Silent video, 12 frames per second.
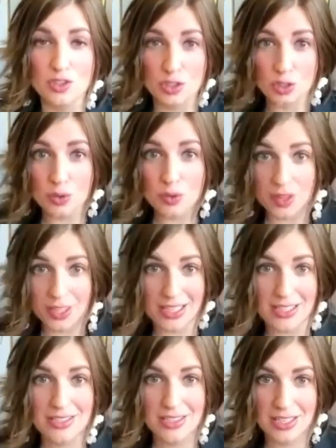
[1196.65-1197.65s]
do
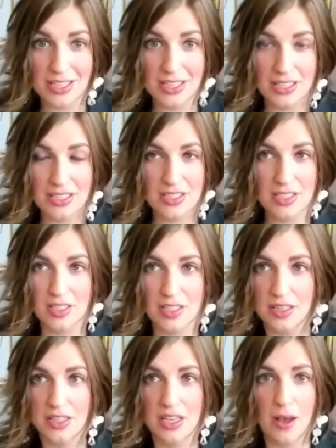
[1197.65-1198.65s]
this is
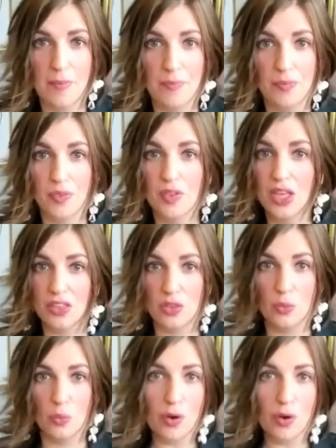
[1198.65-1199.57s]
like the